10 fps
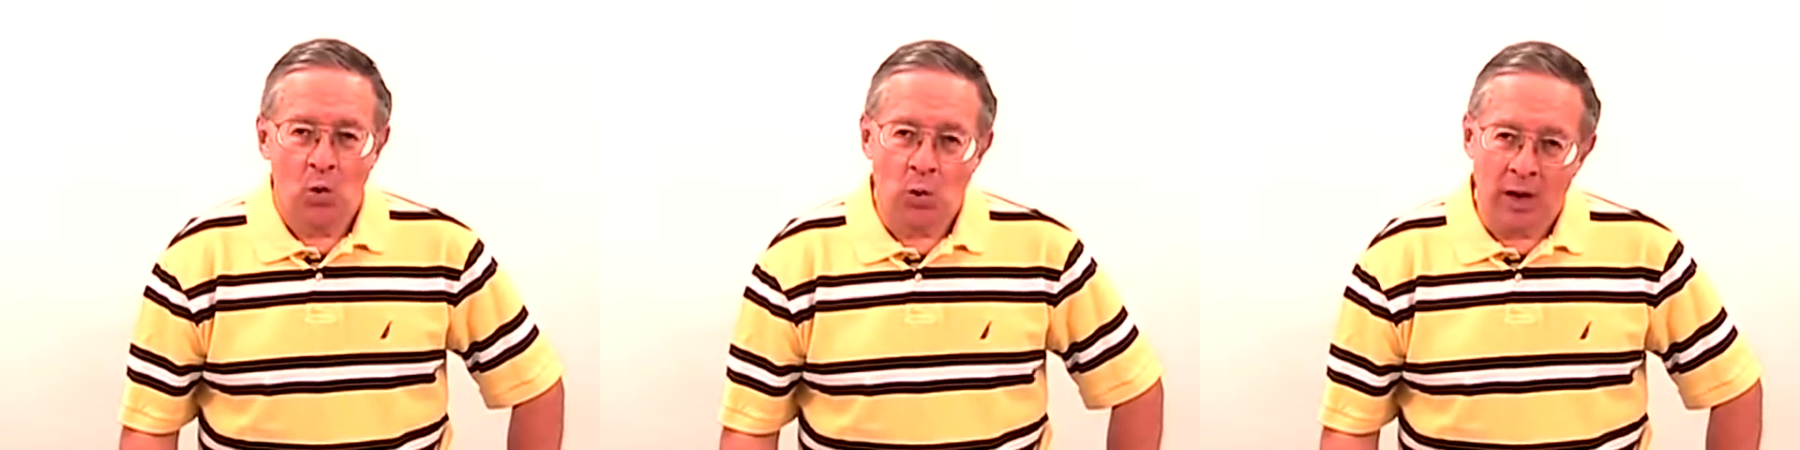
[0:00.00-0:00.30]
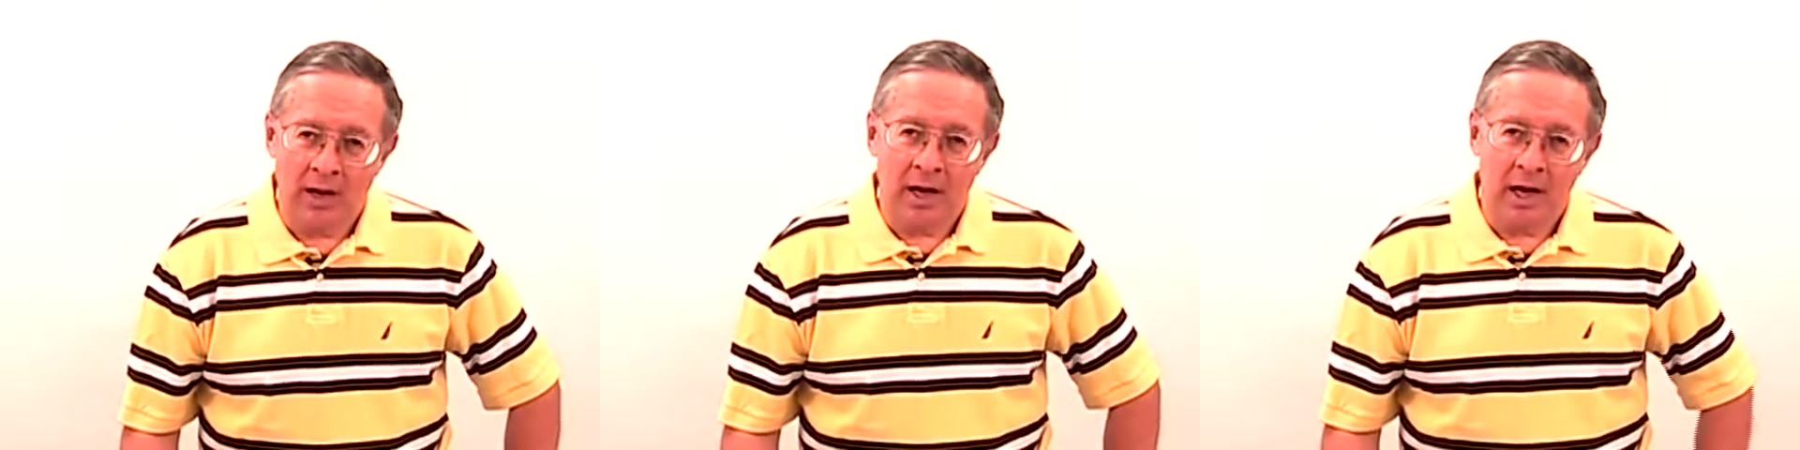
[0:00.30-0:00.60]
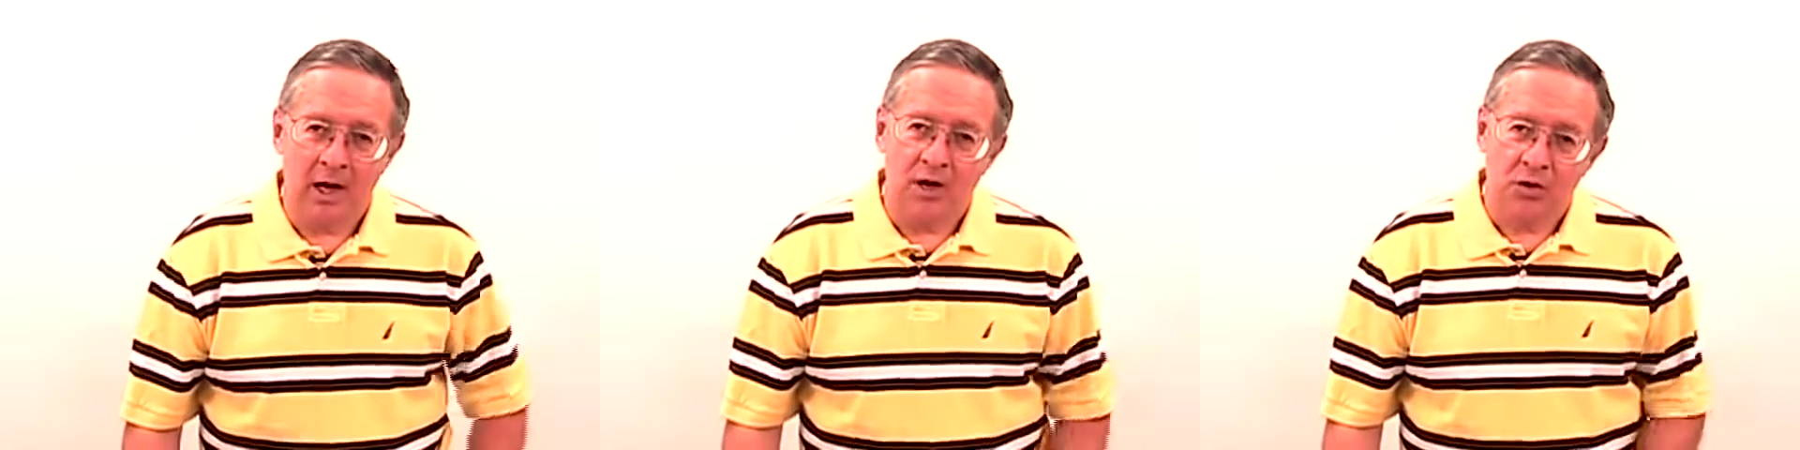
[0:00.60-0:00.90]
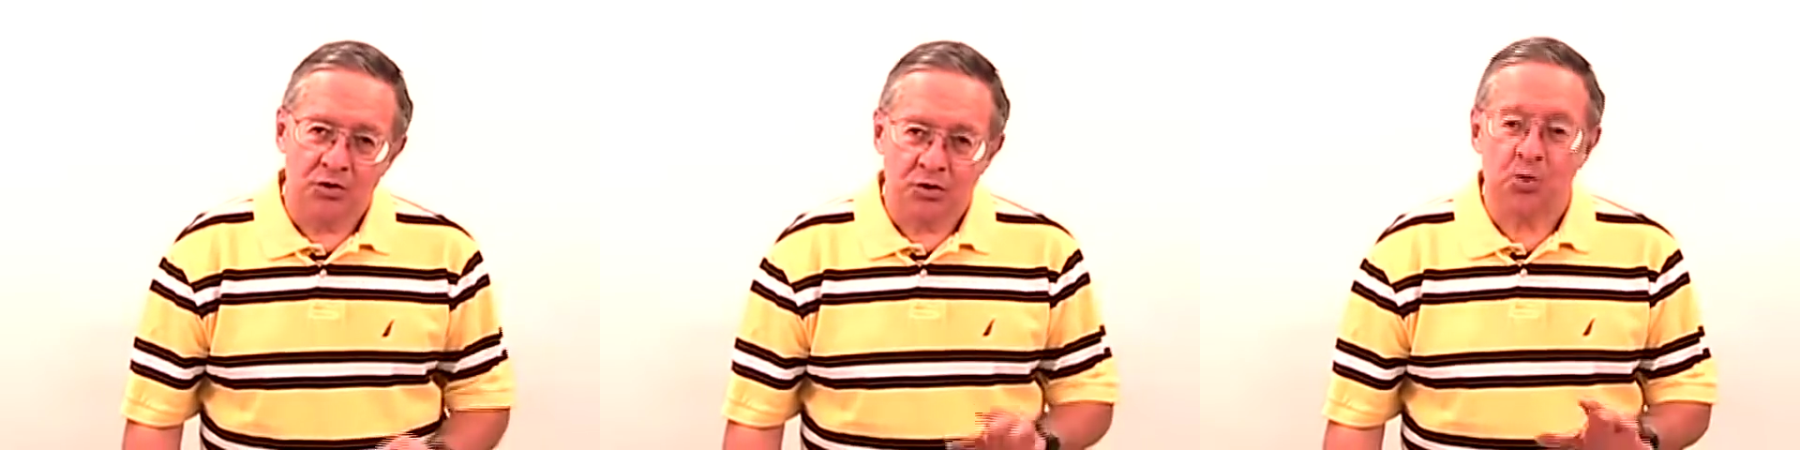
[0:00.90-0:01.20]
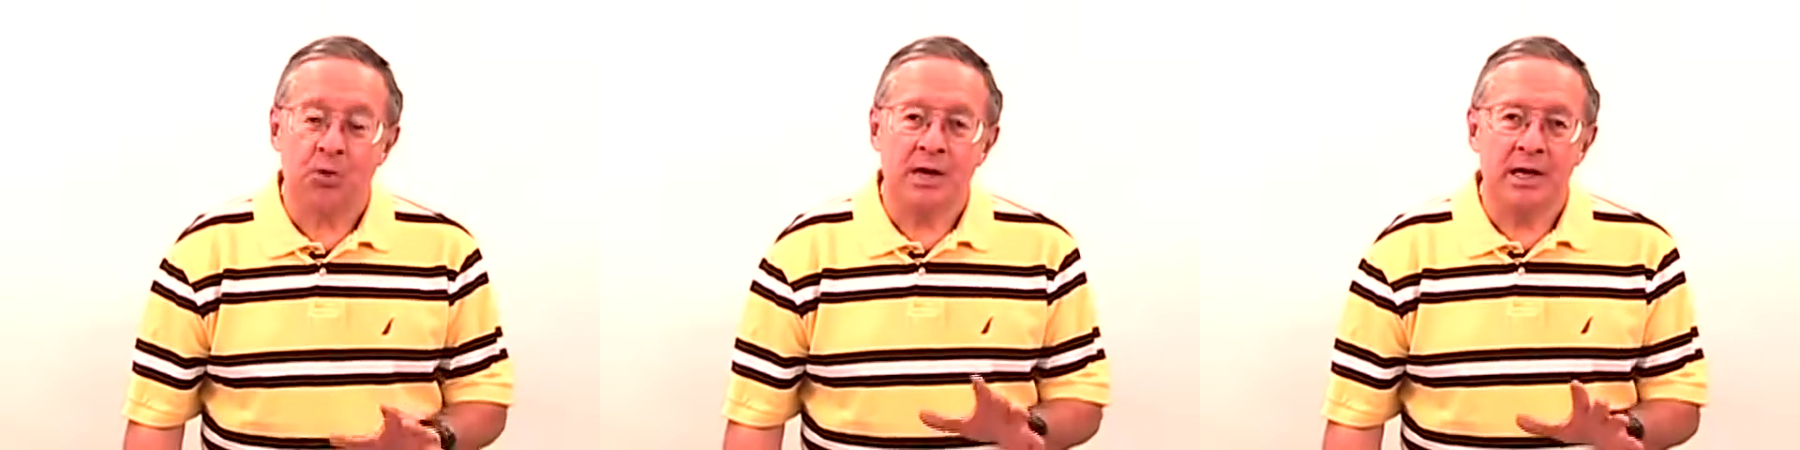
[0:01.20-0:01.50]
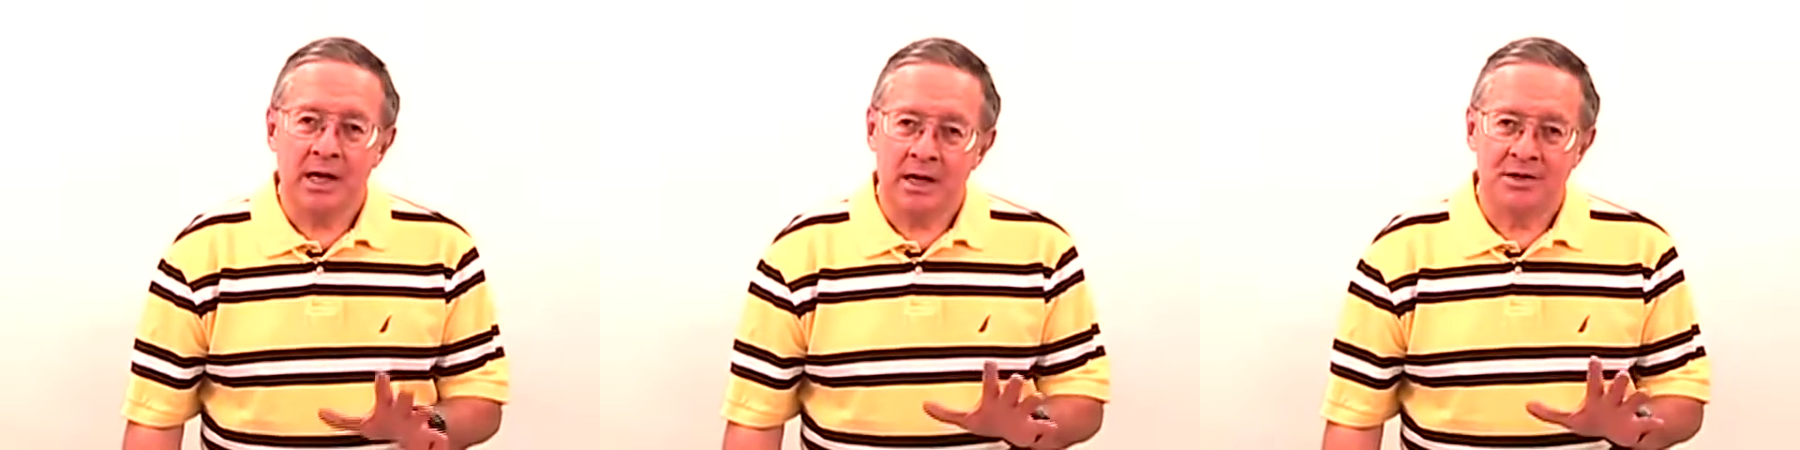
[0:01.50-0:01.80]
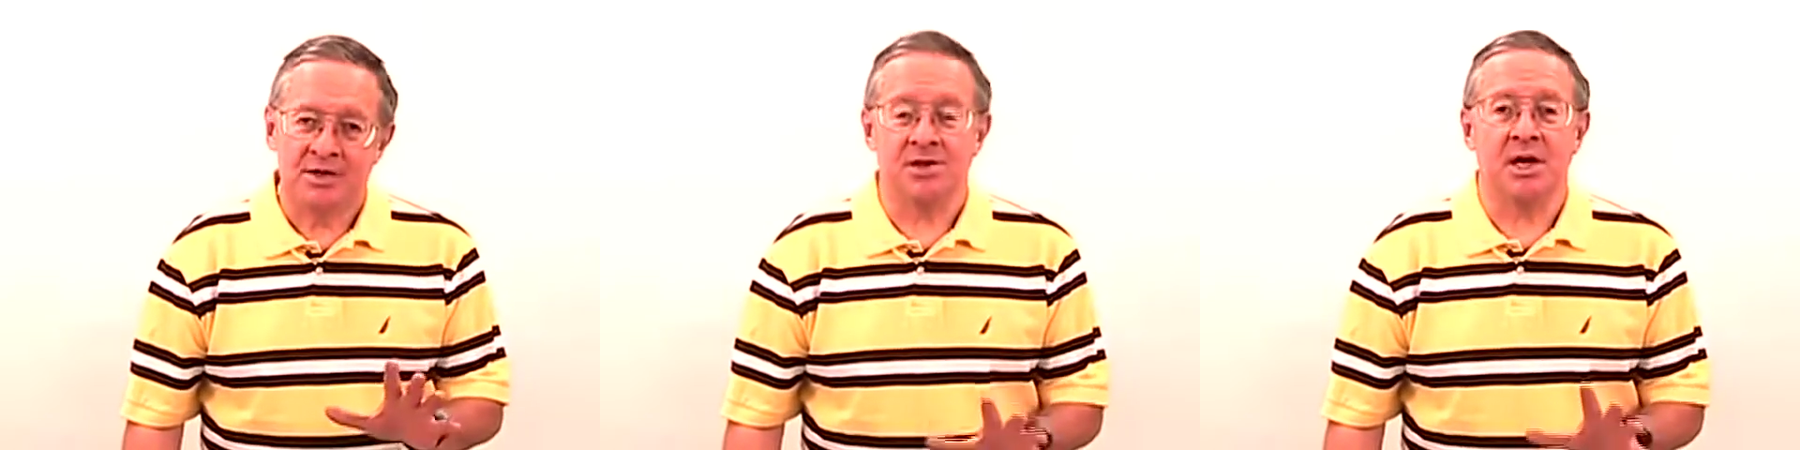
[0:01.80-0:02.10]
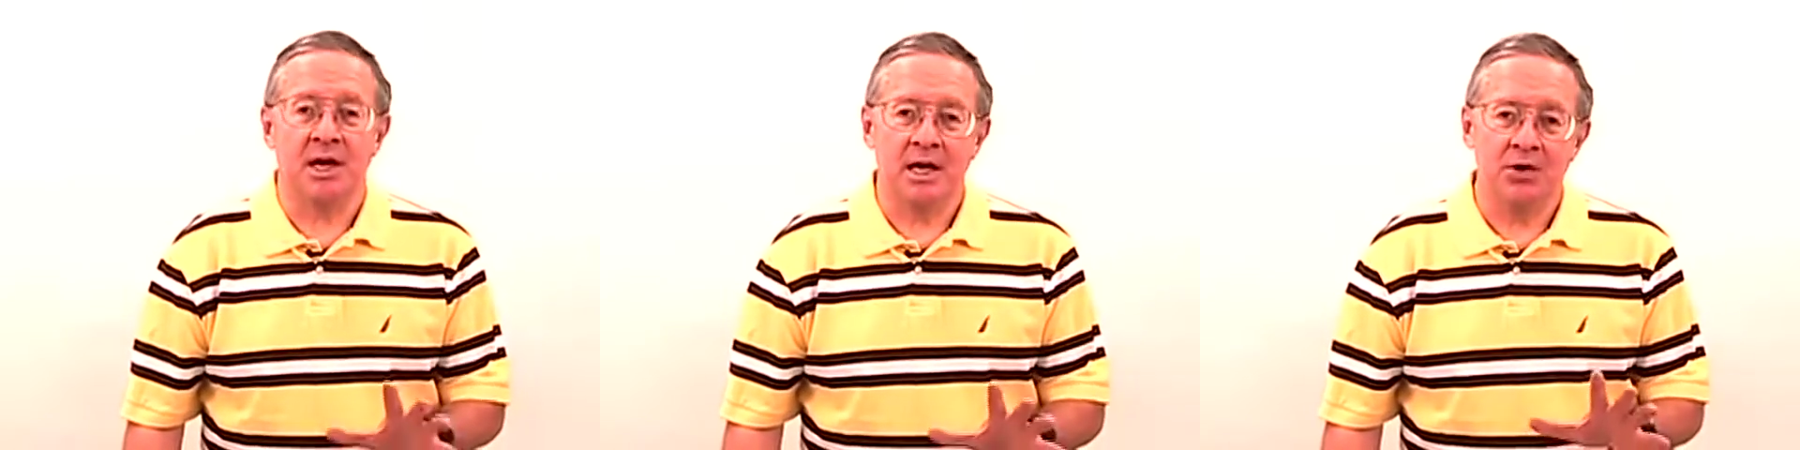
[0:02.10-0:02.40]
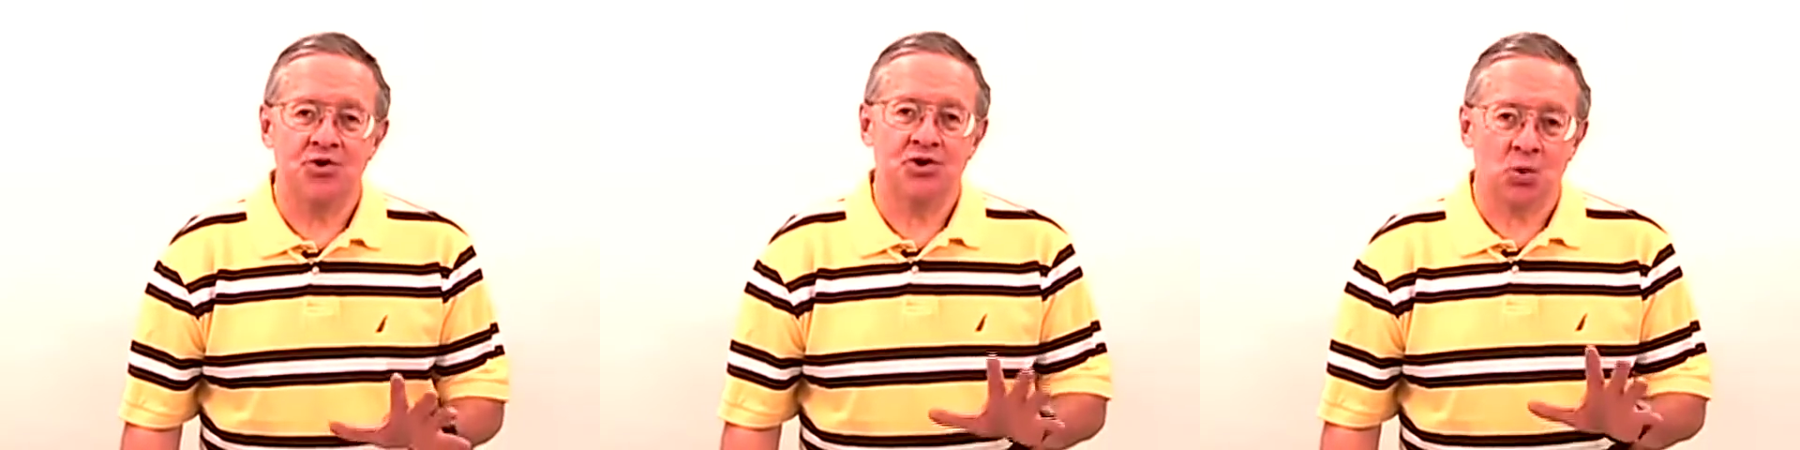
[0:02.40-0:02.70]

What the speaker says: when a three-stage